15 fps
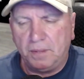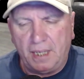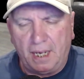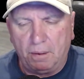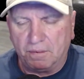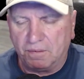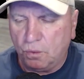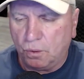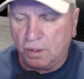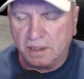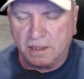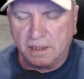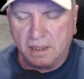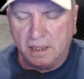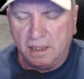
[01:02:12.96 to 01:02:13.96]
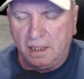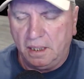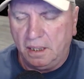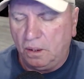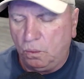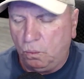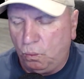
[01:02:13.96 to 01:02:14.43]
Now, of course,
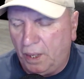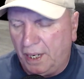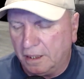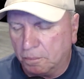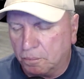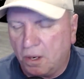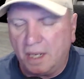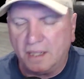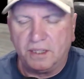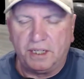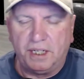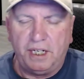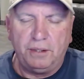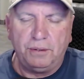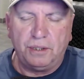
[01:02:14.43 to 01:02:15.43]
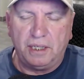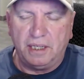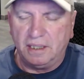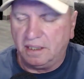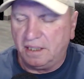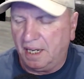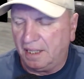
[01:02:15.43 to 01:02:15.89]
when the prosecution
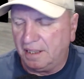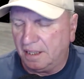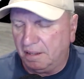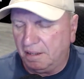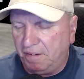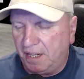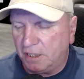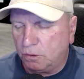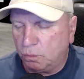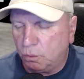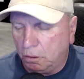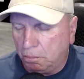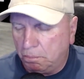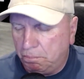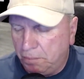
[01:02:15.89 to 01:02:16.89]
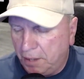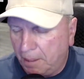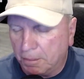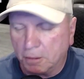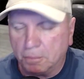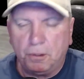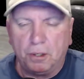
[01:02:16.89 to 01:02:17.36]
is done, the defense will be
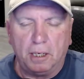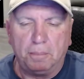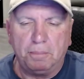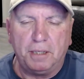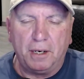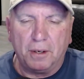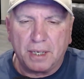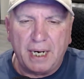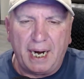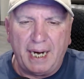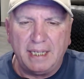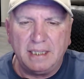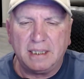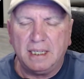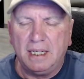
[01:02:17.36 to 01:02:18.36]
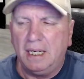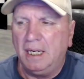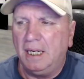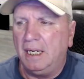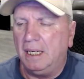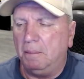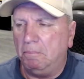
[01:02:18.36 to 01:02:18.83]
able to put up their case.
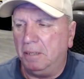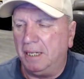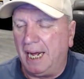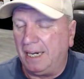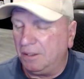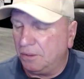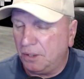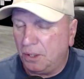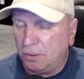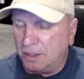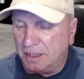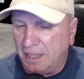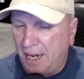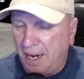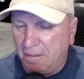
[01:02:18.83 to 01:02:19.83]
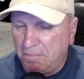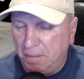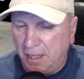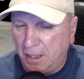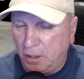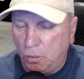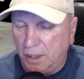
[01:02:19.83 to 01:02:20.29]
But I don't know that they have
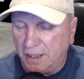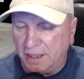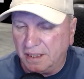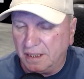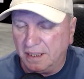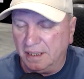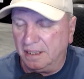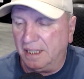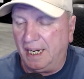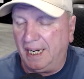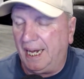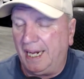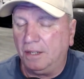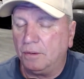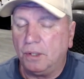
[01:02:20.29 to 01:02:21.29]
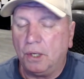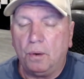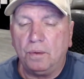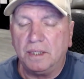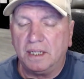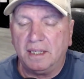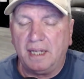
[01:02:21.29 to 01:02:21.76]
many witnesses, and I don't
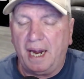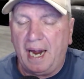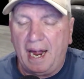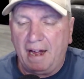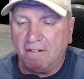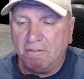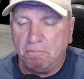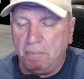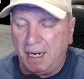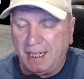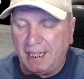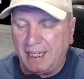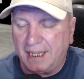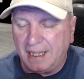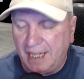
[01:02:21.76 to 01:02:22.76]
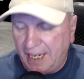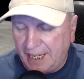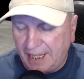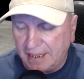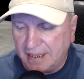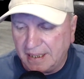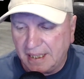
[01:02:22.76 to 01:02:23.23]
know that they have many
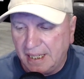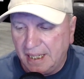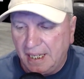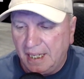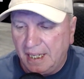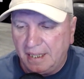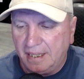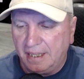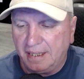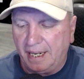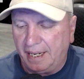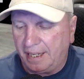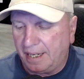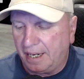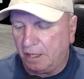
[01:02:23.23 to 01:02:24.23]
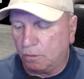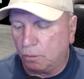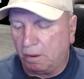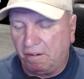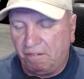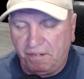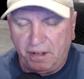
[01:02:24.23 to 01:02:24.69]
things that they can
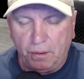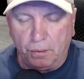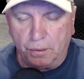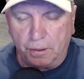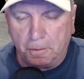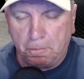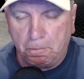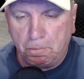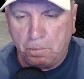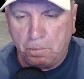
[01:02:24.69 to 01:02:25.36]
refute.